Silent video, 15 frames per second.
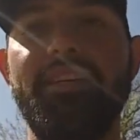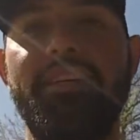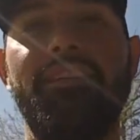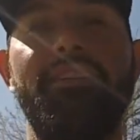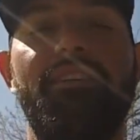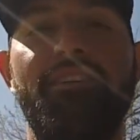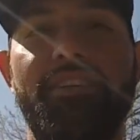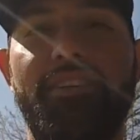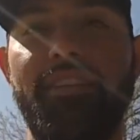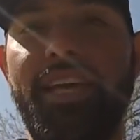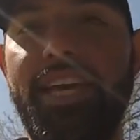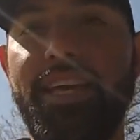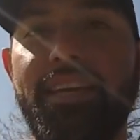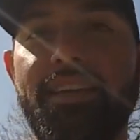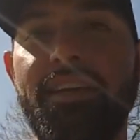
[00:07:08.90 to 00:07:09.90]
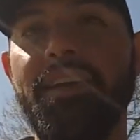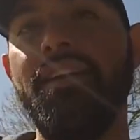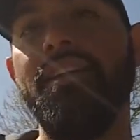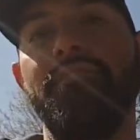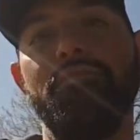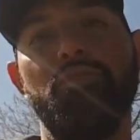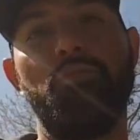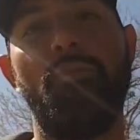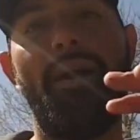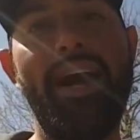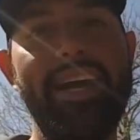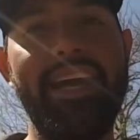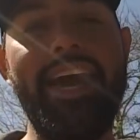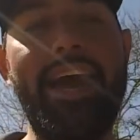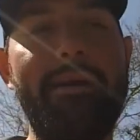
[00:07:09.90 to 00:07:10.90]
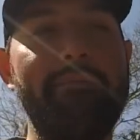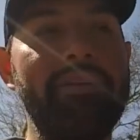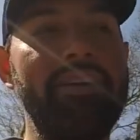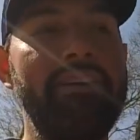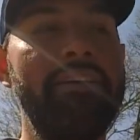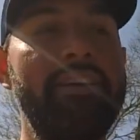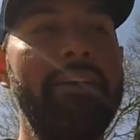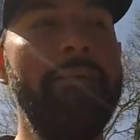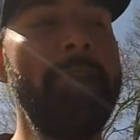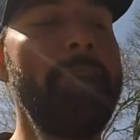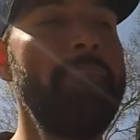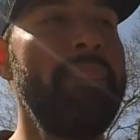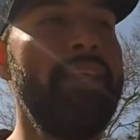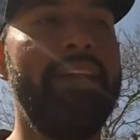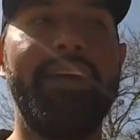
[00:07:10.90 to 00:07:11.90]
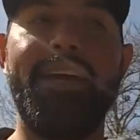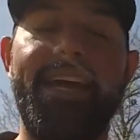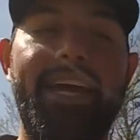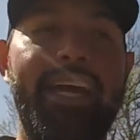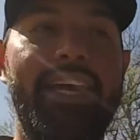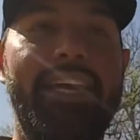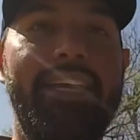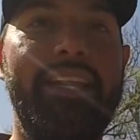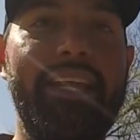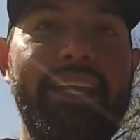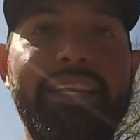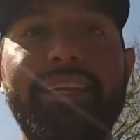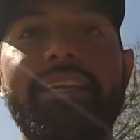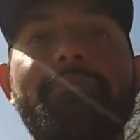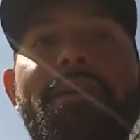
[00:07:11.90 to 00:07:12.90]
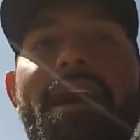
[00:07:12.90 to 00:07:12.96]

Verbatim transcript: at a, on a lake. It was white capping and ended up